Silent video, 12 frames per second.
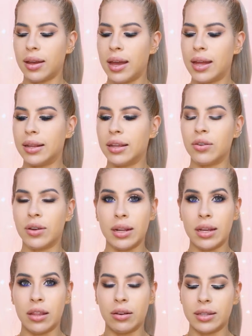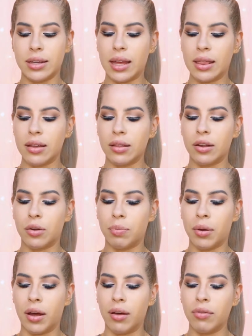and you can either take the little
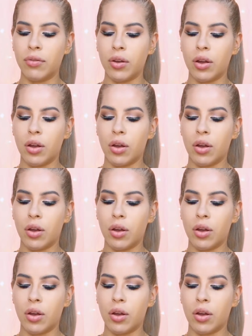puff